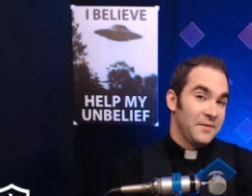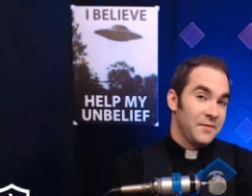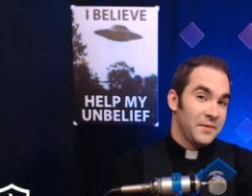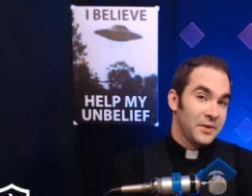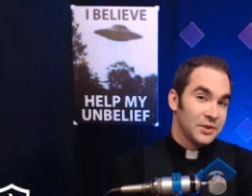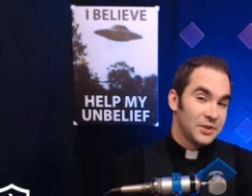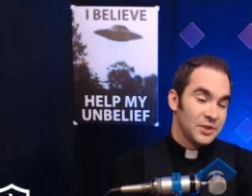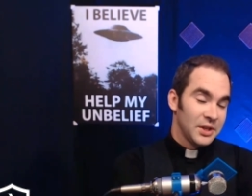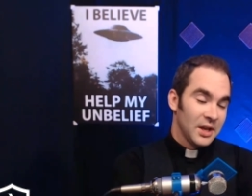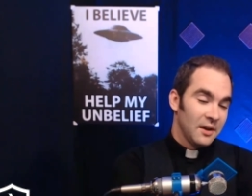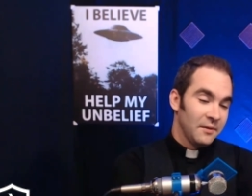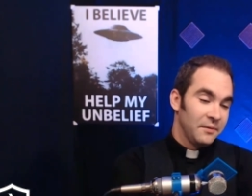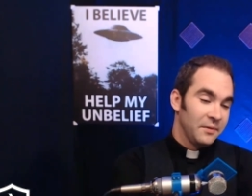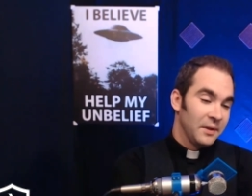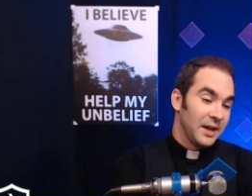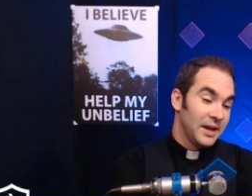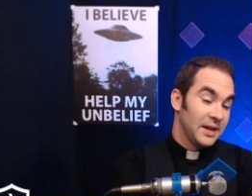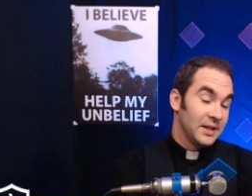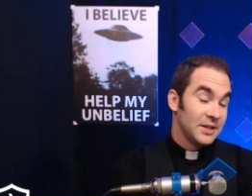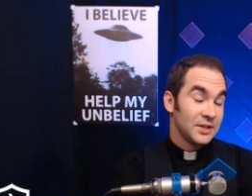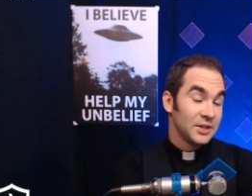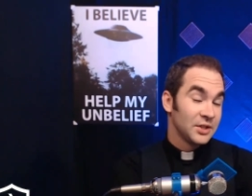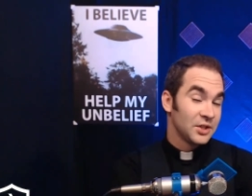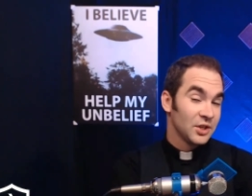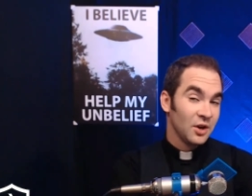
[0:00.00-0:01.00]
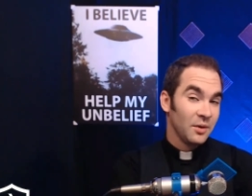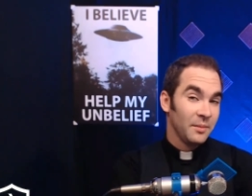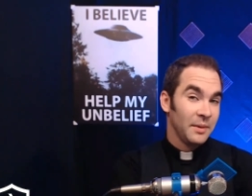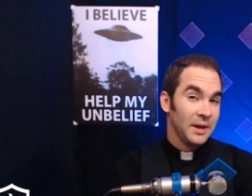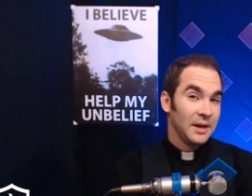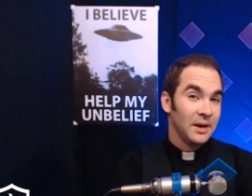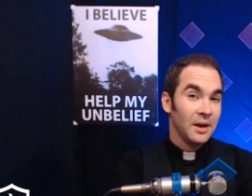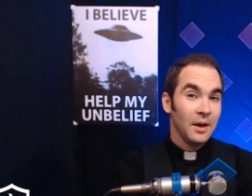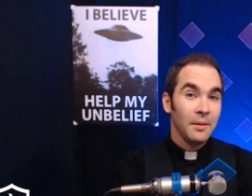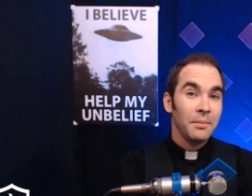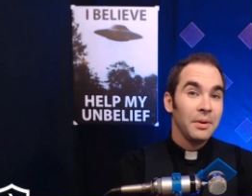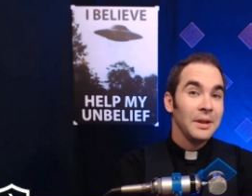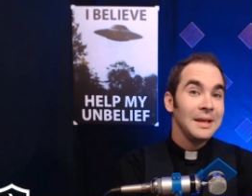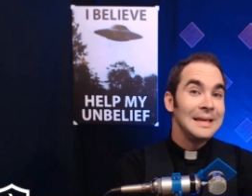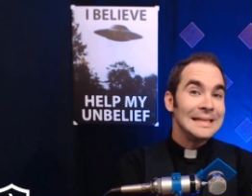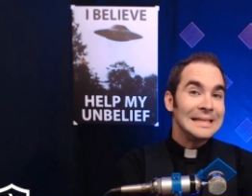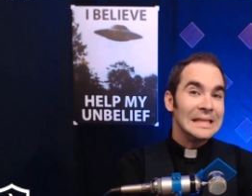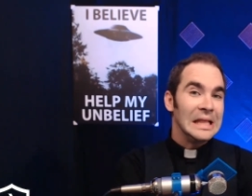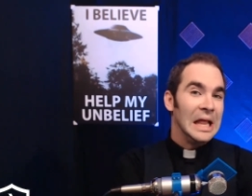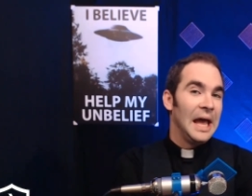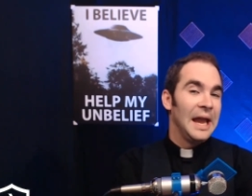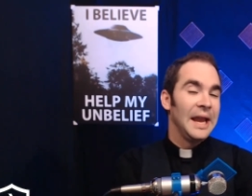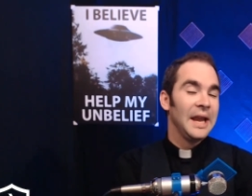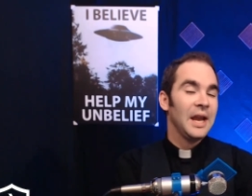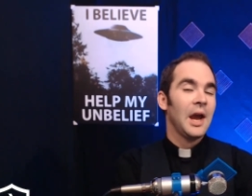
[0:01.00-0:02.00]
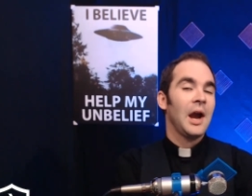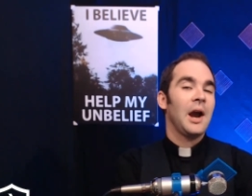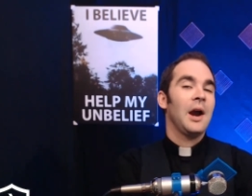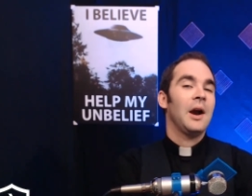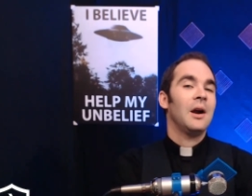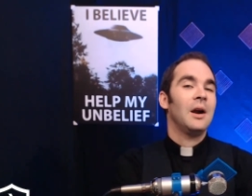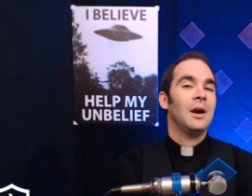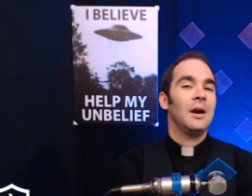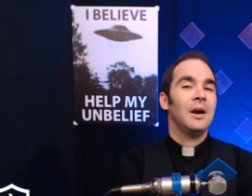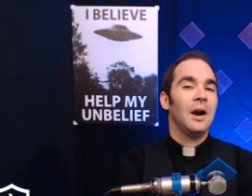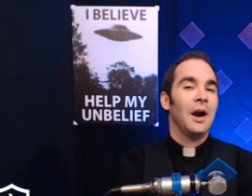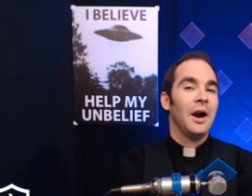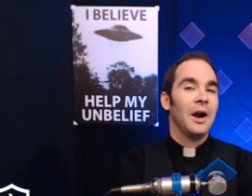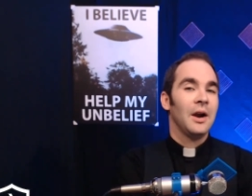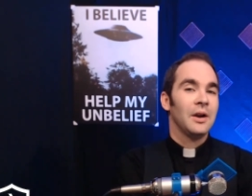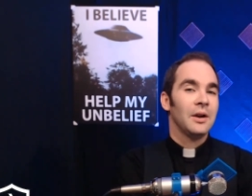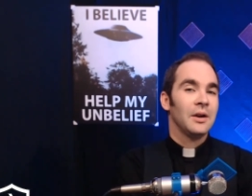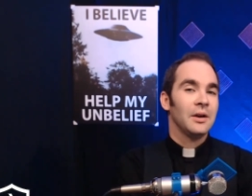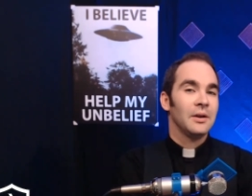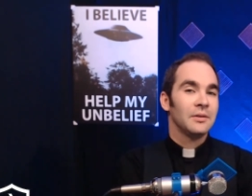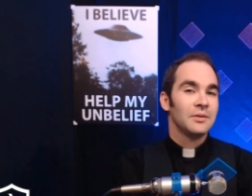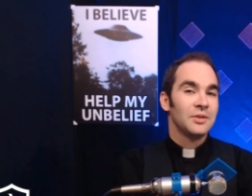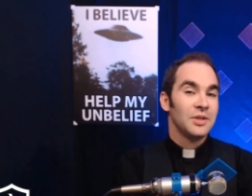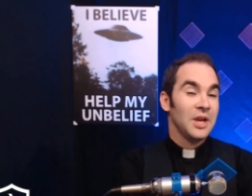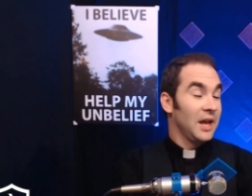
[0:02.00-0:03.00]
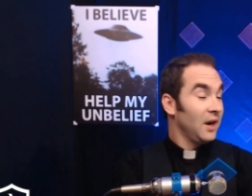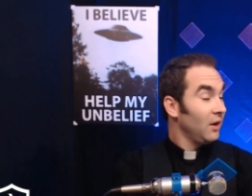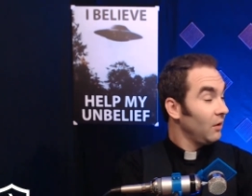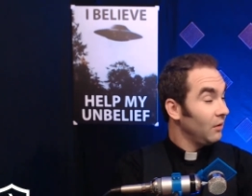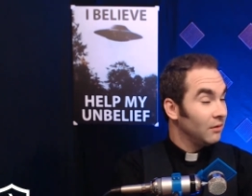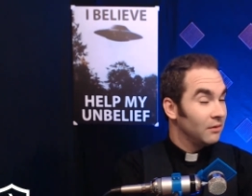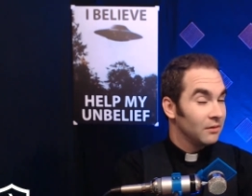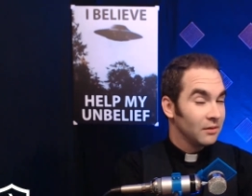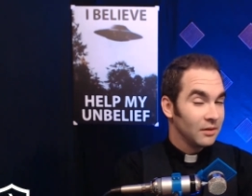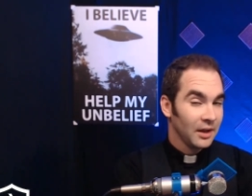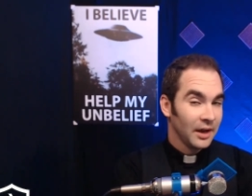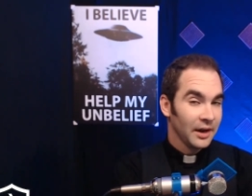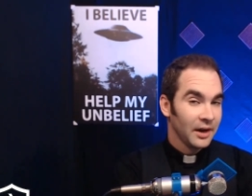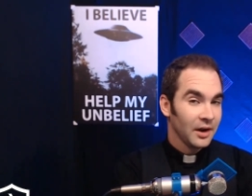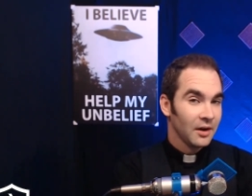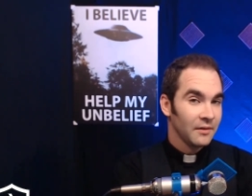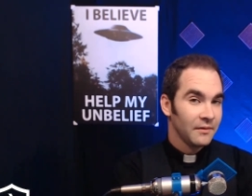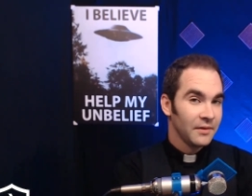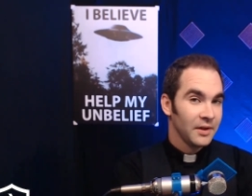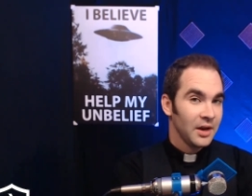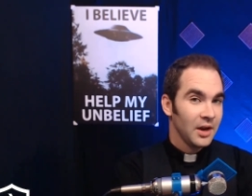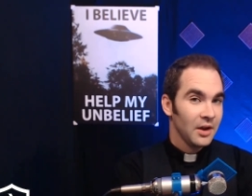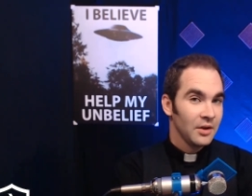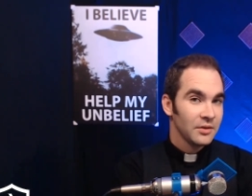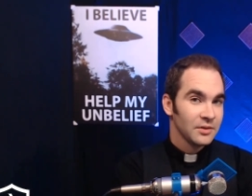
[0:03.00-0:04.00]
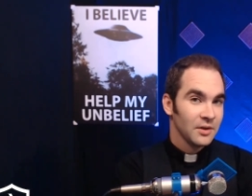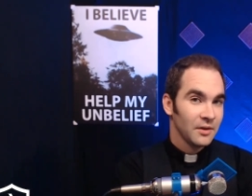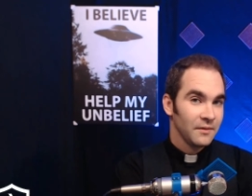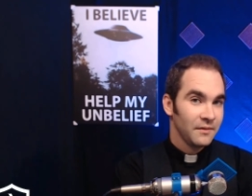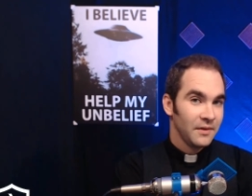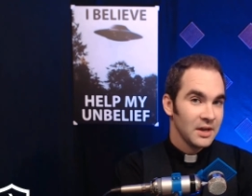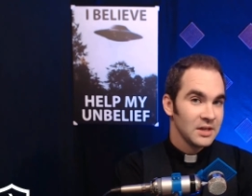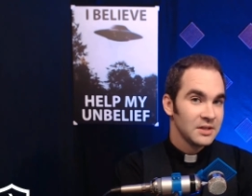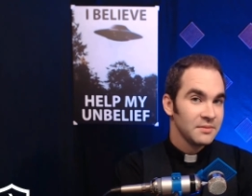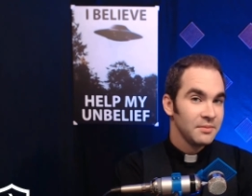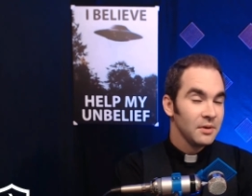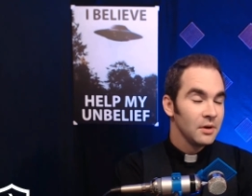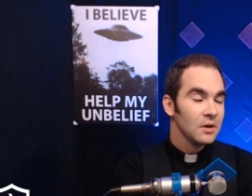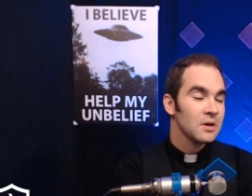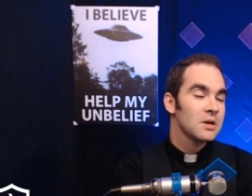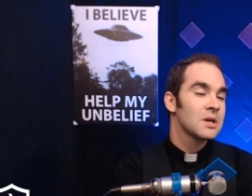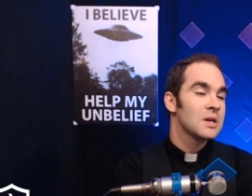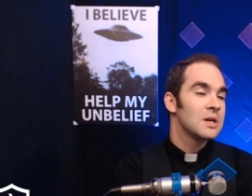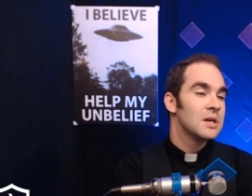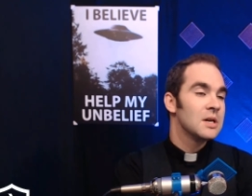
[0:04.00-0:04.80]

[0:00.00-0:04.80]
yourself, ladies and gentlemen. Please like our channel, like our videos on Facebook.